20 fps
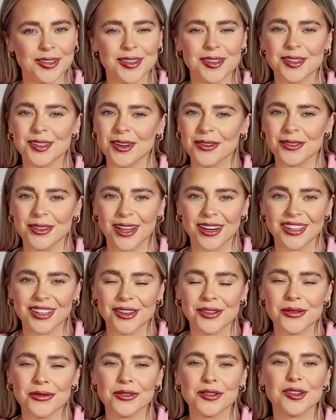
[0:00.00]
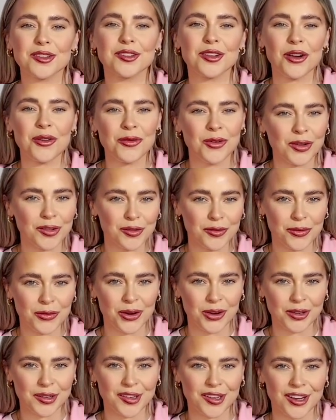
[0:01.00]
So thank you so much for
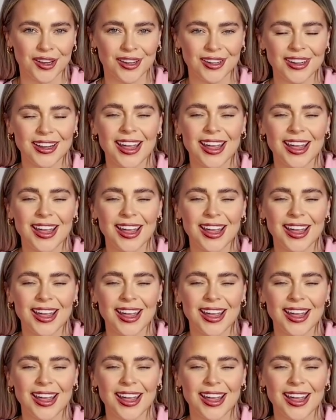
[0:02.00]
watching,